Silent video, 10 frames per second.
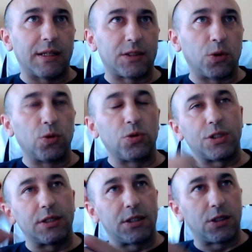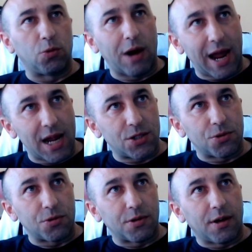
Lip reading: solutions to Azure.